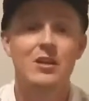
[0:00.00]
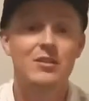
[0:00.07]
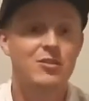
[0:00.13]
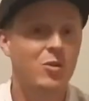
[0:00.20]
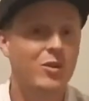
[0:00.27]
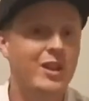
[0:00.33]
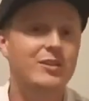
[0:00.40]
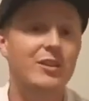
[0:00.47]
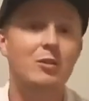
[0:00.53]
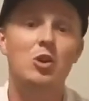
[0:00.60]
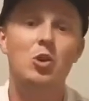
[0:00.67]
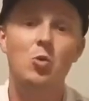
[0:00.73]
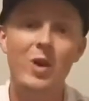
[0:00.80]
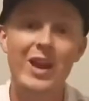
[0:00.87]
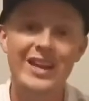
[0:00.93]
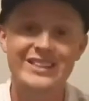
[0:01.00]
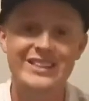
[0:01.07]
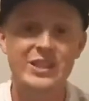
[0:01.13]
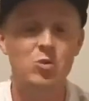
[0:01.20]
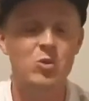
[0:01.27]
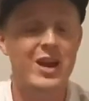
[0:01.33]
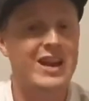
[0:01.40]
So that's a great
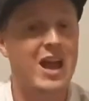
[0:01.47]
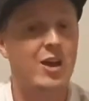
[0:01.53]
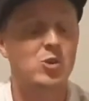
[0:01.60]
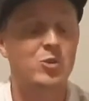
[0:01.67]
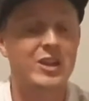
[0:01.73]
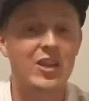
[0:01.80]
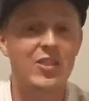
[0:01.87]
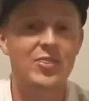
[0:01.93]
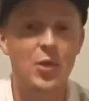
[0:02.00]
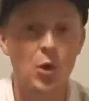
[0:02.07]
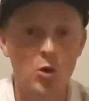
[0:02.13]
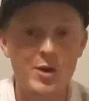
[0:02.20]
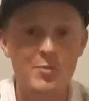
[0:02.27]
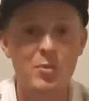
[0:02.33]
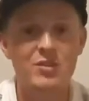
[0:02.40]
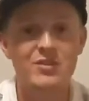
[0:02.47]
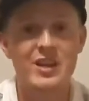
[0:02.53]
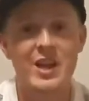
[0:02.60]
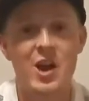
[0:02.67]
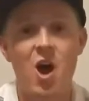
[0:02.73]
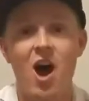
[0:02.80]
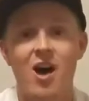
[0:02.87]
deal right now. You can get
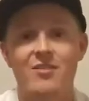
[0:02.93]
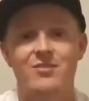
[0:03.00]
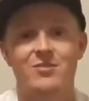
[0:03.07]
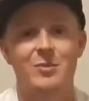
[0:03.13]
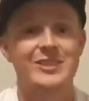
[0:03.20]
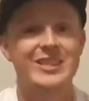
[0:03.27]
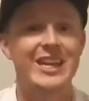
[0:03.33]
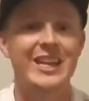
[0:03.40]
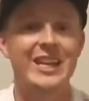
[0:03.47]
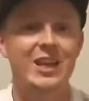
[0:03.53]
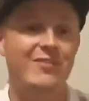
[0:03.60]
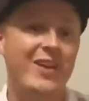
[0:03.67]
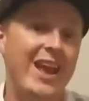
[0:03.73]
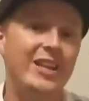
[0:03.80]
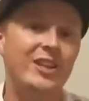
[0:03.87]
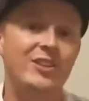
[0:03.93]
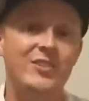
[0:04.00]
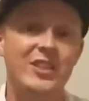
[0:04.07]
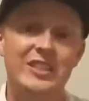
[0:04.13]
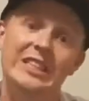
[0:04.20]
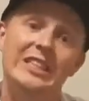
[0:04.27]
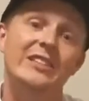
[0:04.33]
30% off by taking advantage of
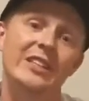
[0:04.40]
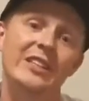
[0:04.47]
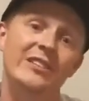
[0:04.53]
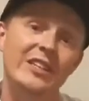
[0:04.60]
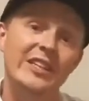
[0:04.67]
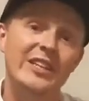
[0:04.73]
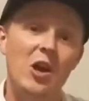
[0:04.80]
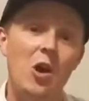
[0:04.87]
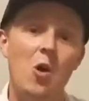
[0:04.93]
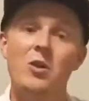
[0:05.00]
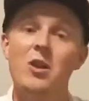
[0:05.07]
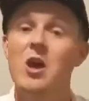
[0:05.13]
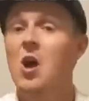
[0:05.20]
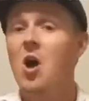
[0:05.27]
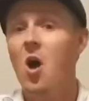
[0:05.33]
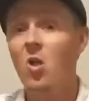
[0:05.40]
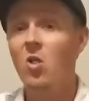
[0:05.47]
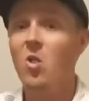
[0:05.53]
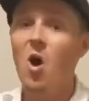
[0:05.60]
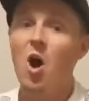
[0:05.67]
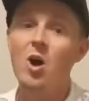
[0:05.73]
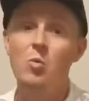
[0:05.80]
the DCC code
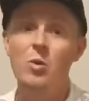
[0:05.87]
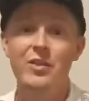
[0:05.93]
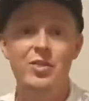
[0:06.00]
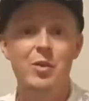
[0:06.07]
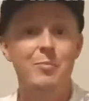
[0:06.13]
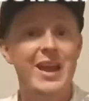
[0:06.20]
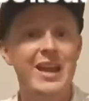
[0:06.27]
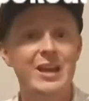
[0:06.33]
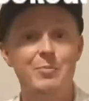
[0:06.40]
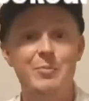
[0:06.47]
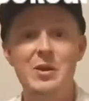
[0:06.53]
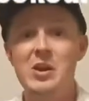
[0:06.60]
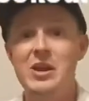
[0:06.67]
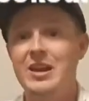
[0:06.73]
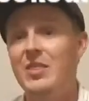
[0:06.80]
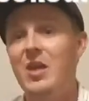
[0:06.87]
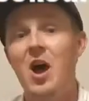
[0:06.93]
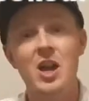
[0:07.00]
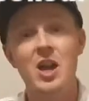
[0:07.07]
along with the beta period and the